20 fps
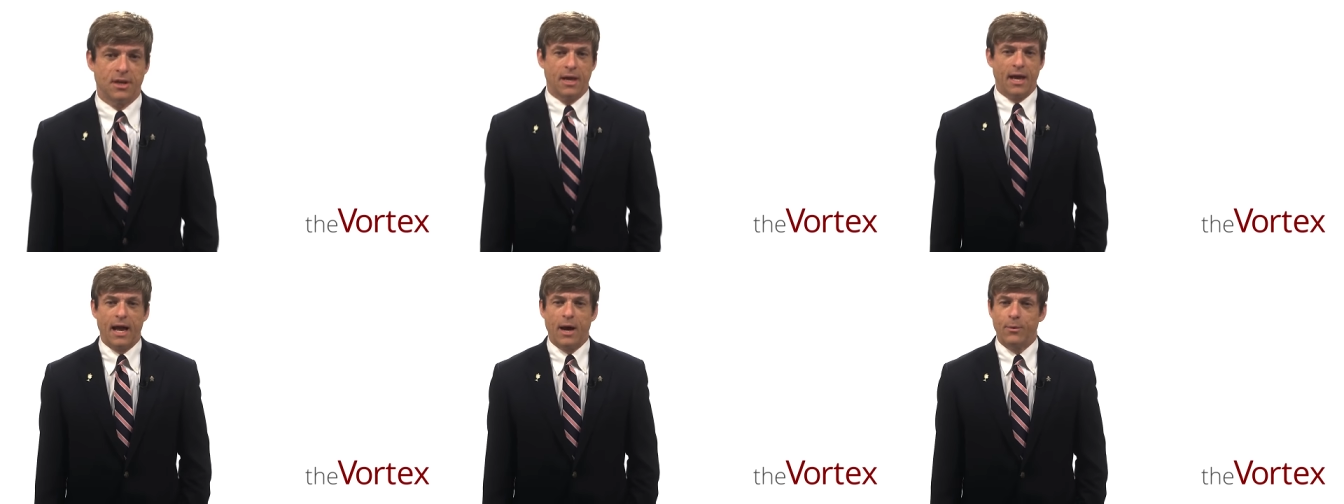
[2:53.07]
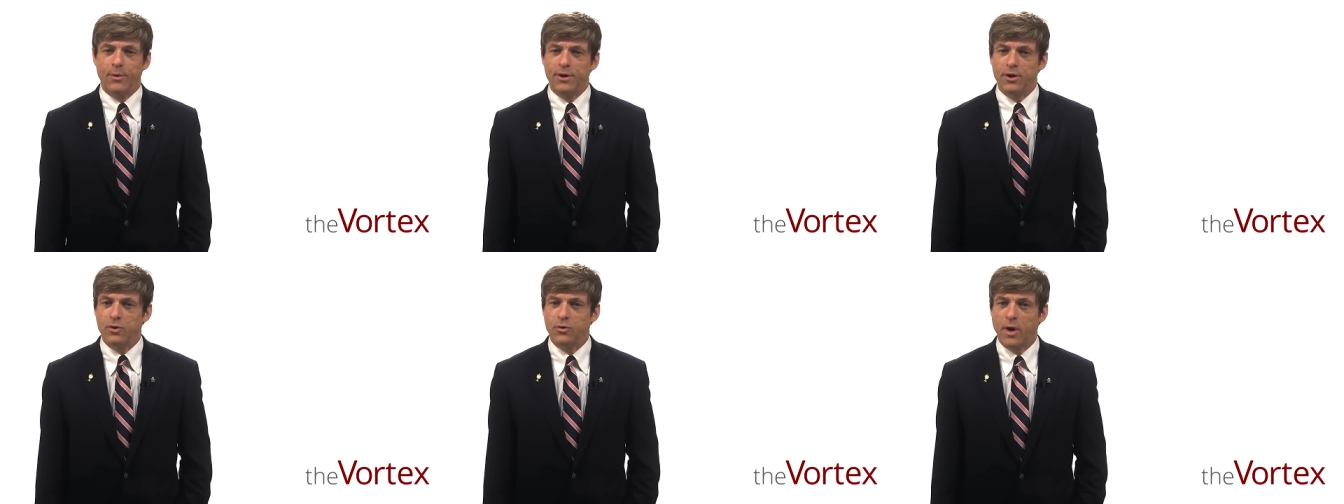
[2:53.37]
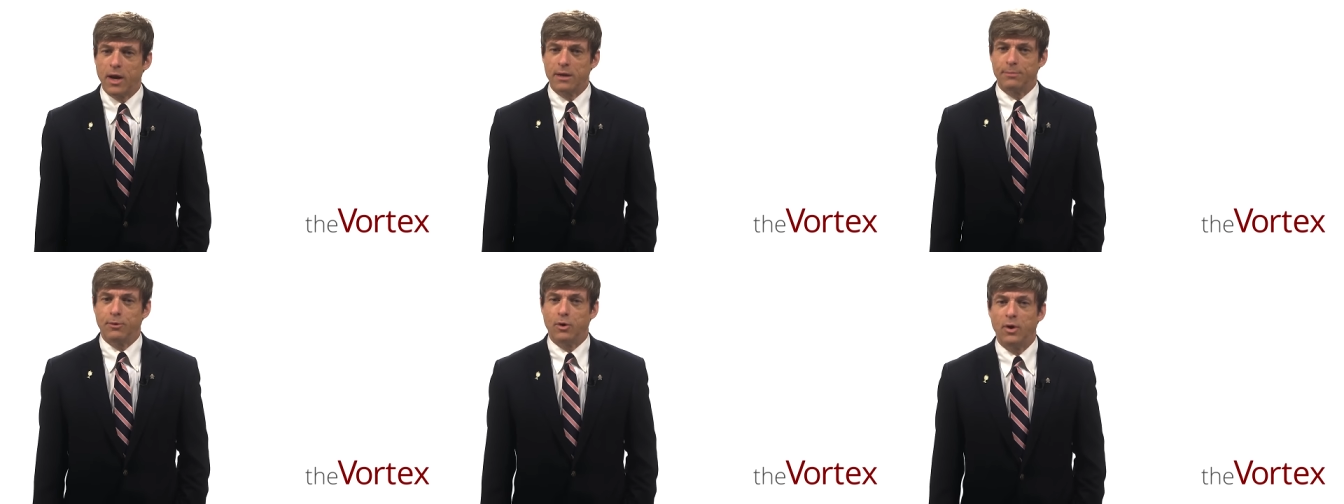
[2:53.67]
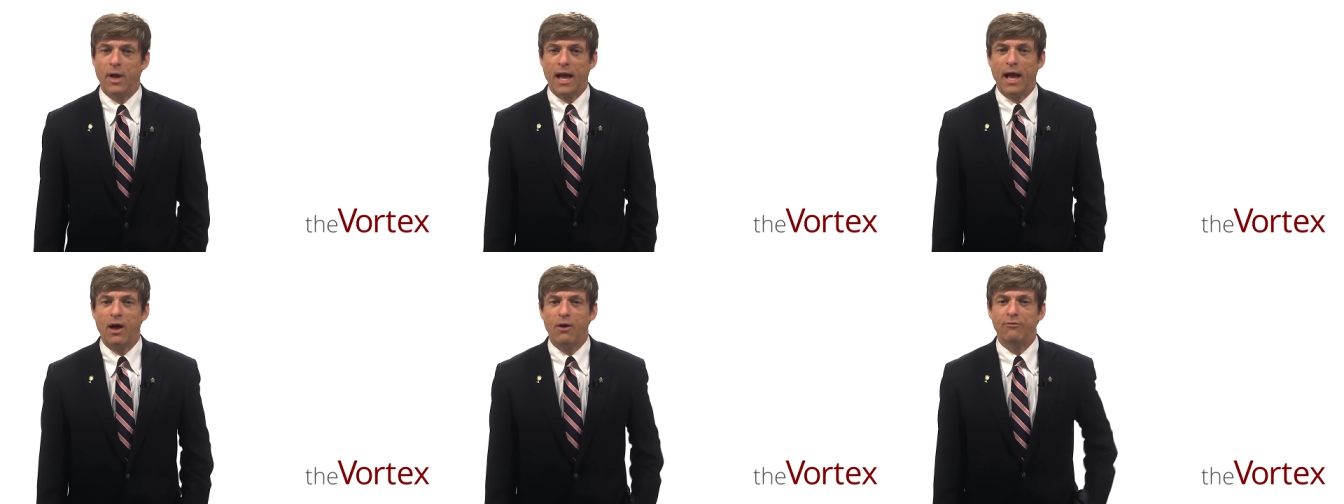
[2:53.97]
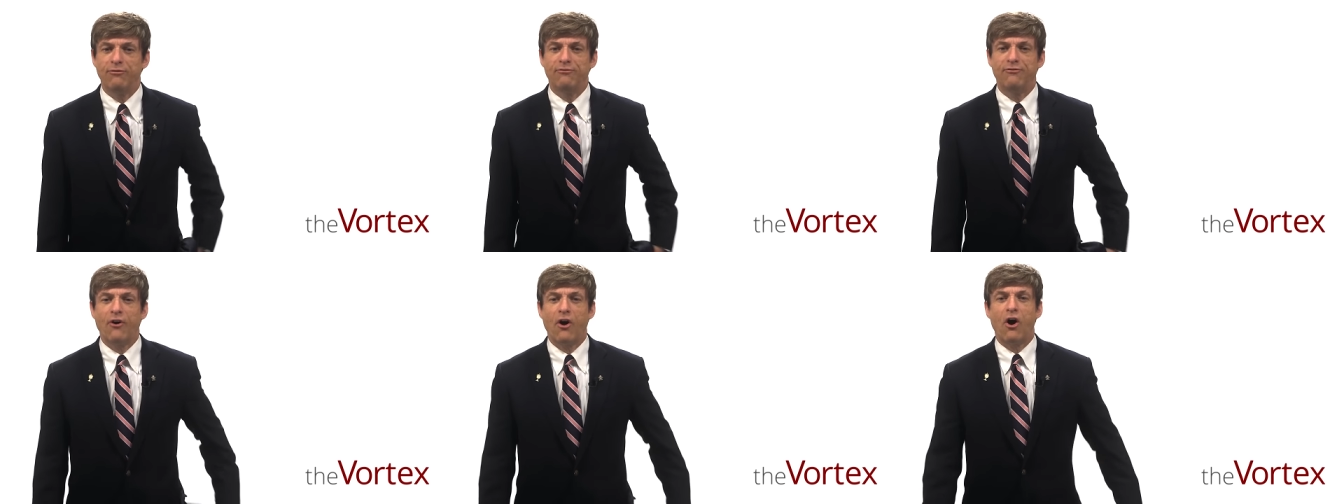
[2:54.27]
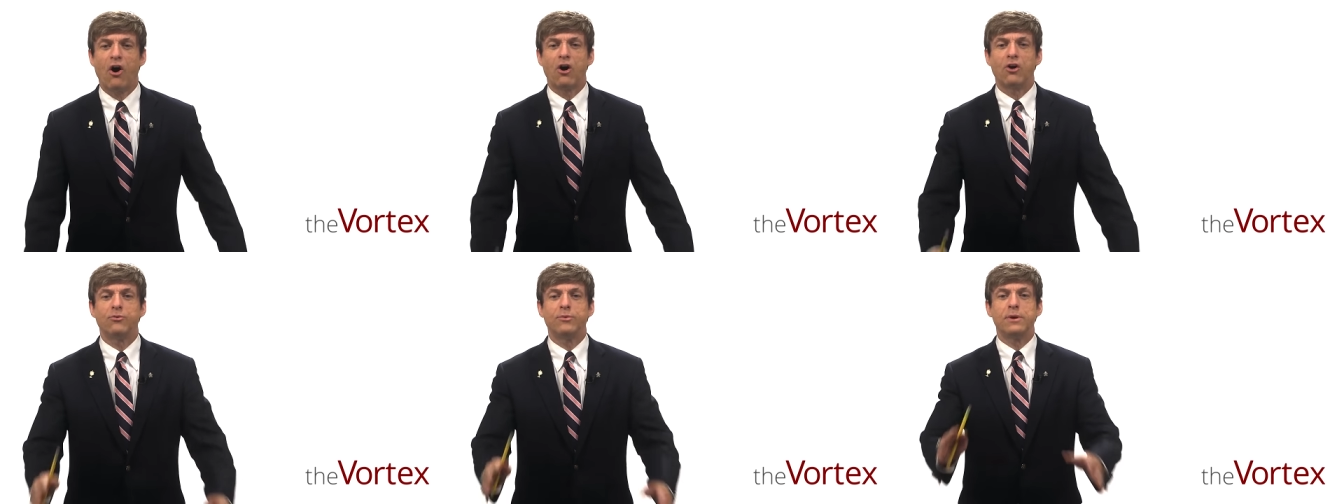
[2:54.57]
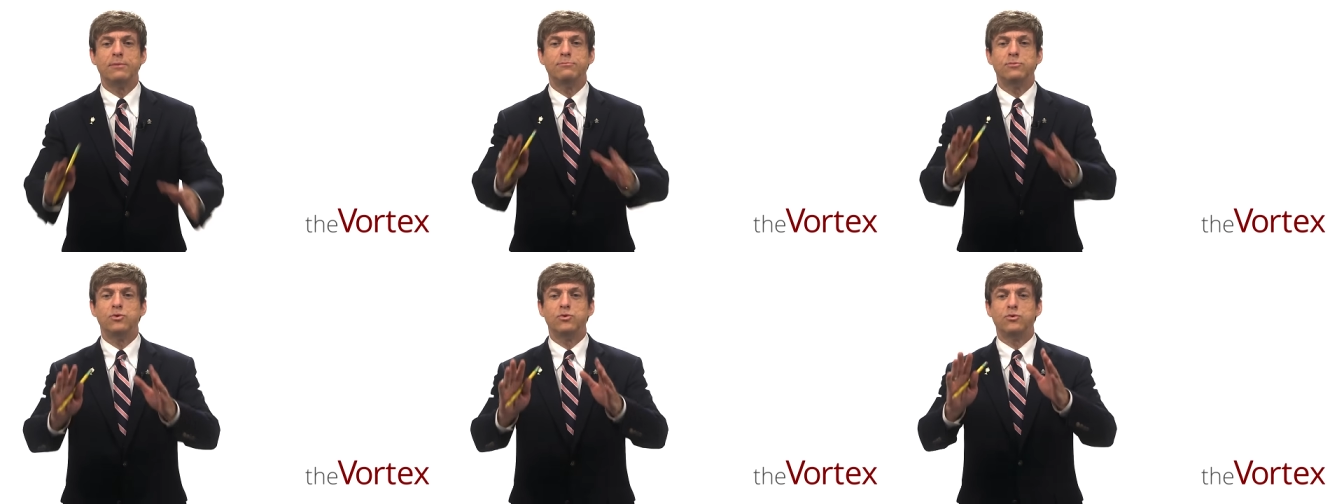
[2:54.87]
How incredible, how far
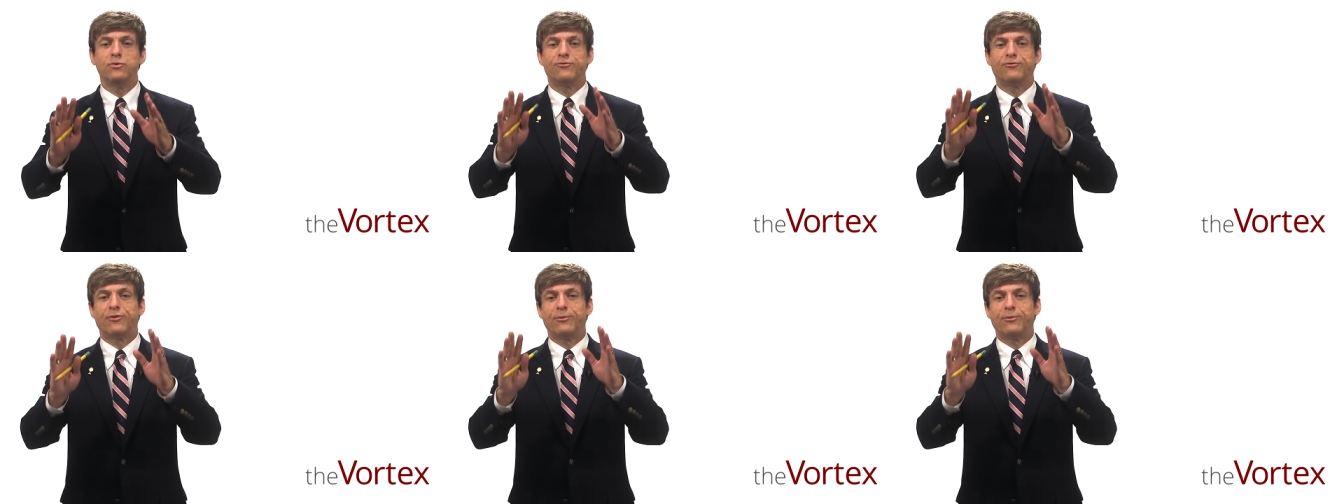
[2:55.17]
removed